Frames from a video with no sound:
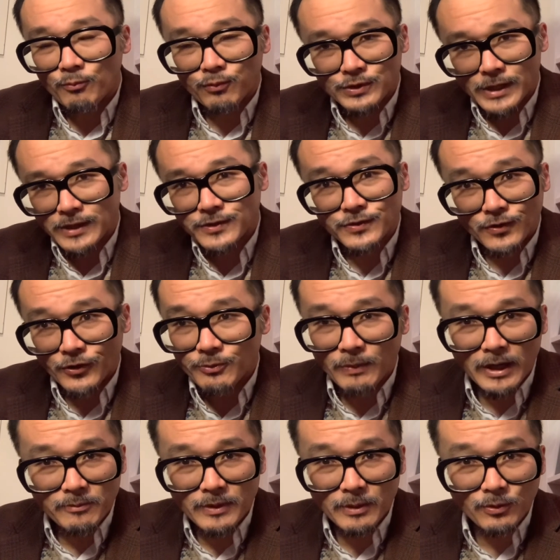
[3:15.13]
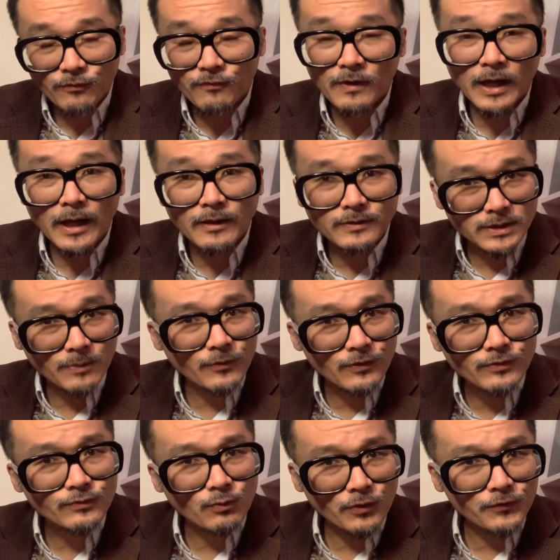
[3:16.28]
chances are you might be able to find some of
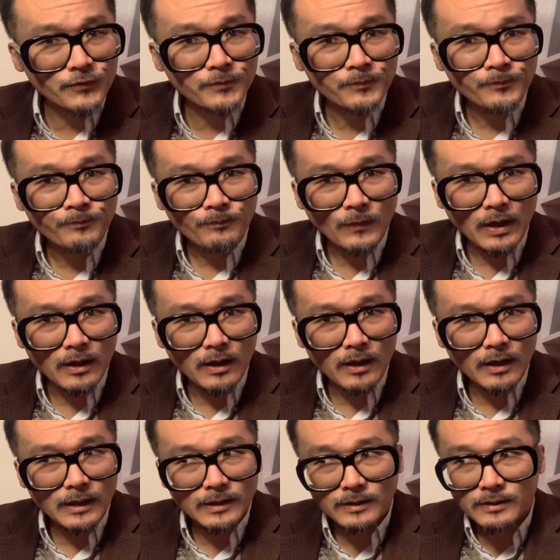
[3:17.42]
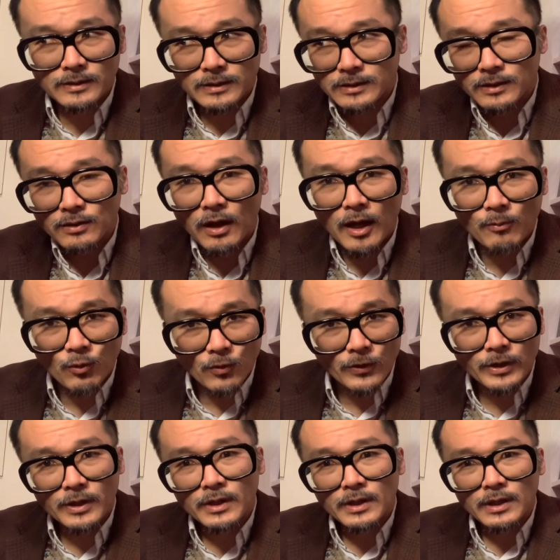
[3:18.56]
these works in a
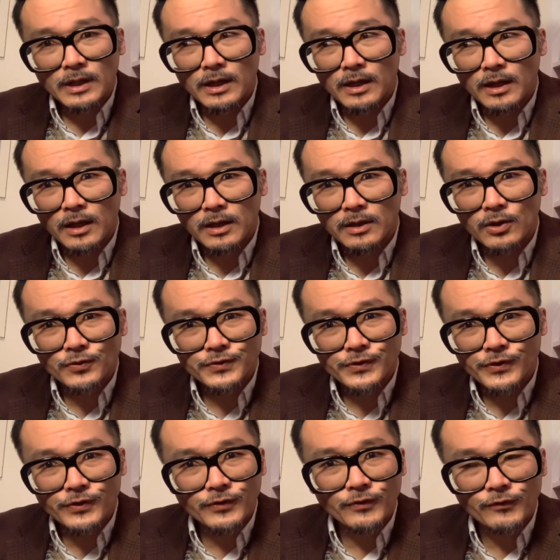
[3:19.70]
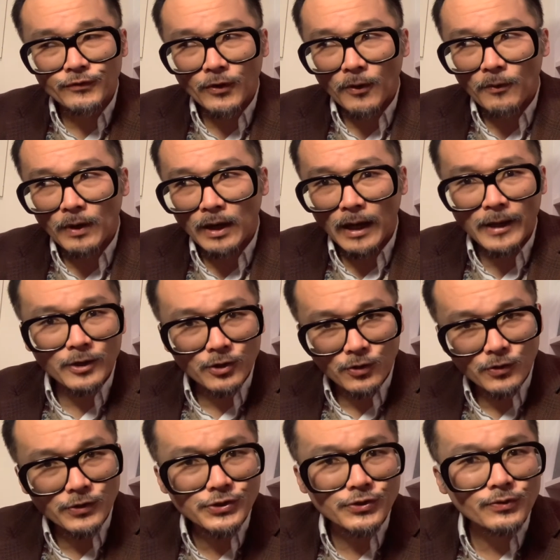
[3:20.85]
library close to you. So I
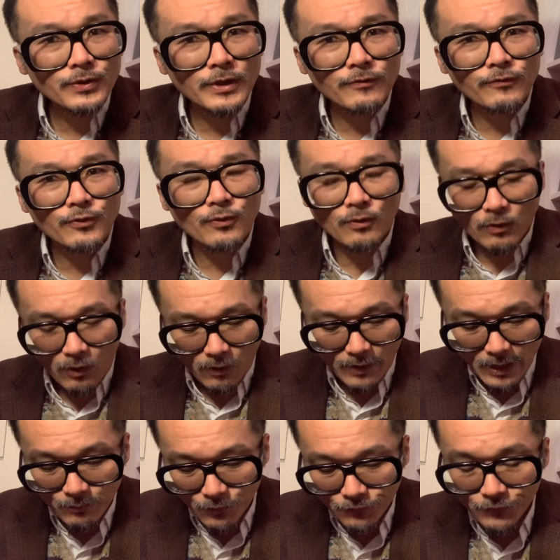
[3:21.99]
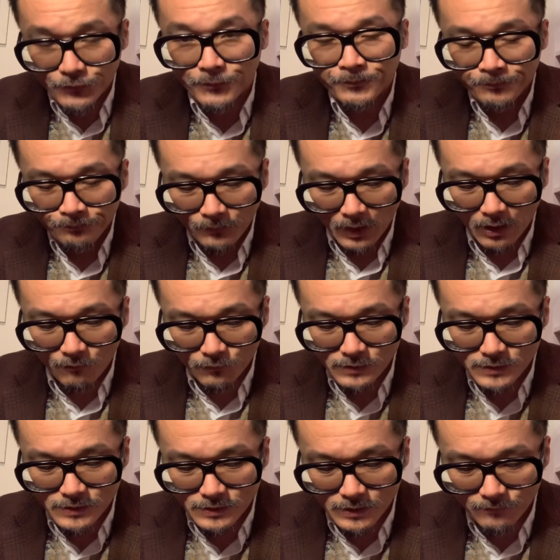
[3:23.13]
encourage you, if you are able to, for
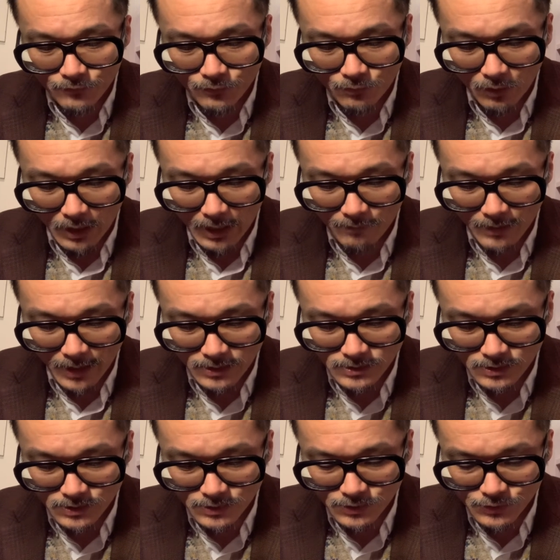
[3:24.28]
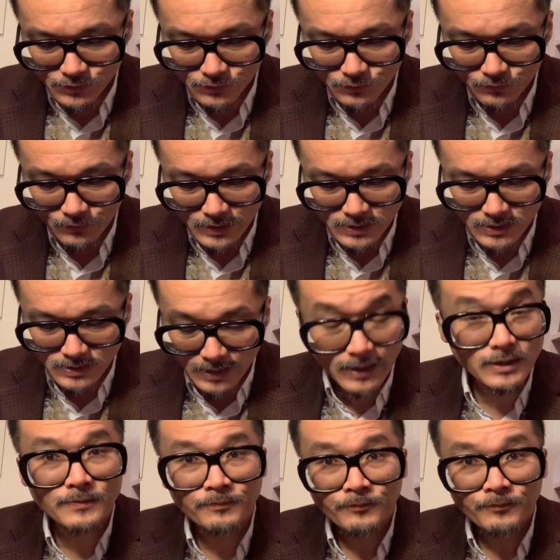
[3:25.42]
instance, if you have access to this set,